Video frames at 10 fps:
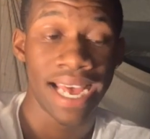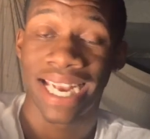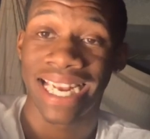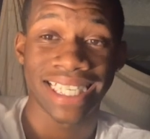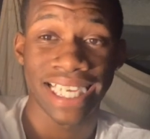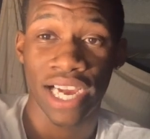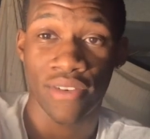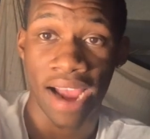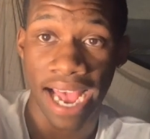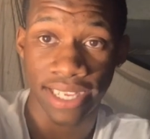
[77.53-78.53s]
Let's get
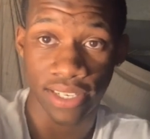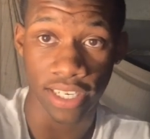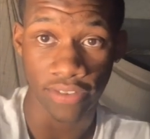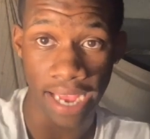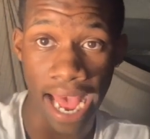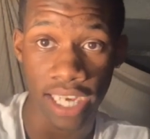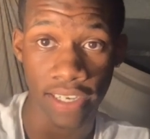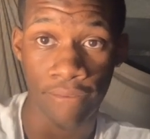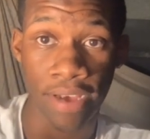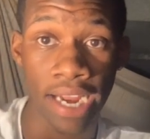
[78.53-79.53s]
right into this
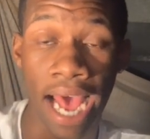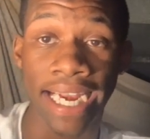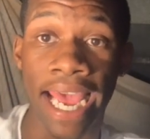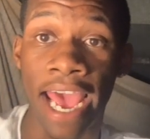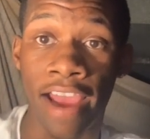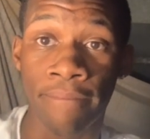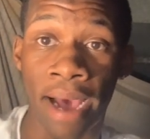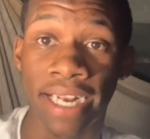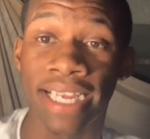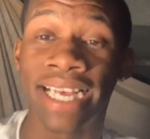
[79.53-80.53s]
reaction video. I need
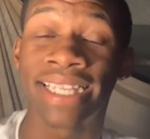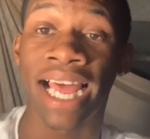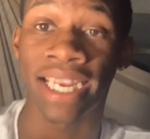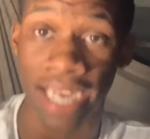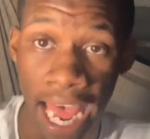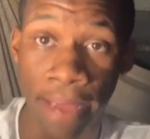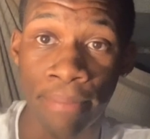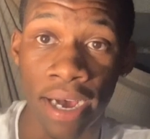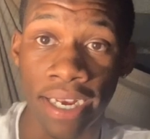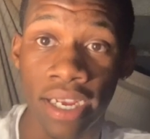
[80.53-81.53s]
everybody to hit that like
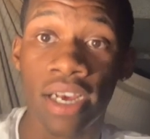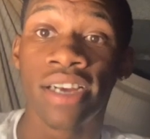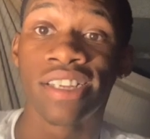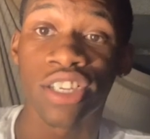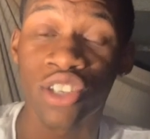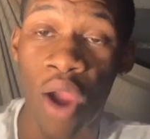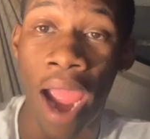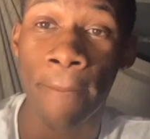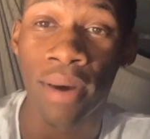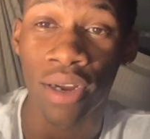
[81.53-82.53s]
button,
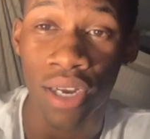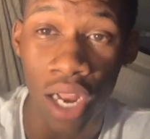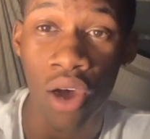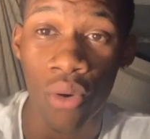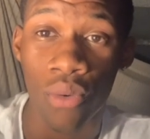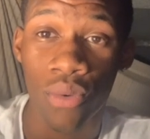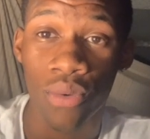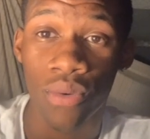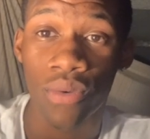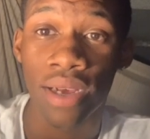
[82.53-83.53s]
subscribe below
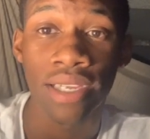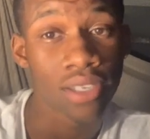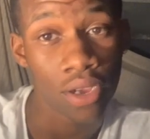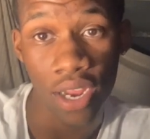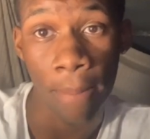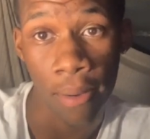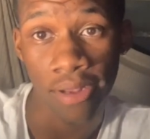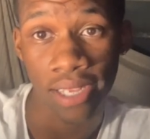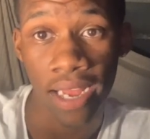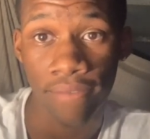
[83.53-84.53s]
and turn your
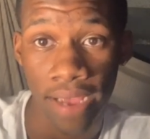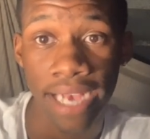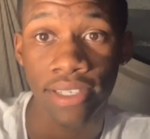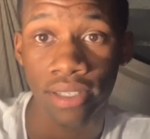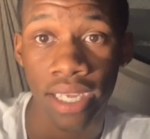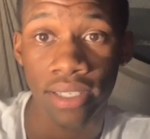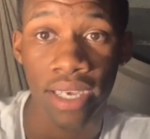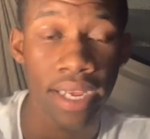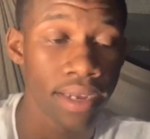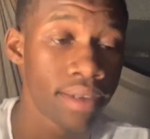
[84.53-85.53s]
post notification. Let's
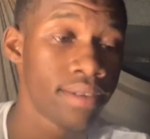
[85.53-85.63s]
get it.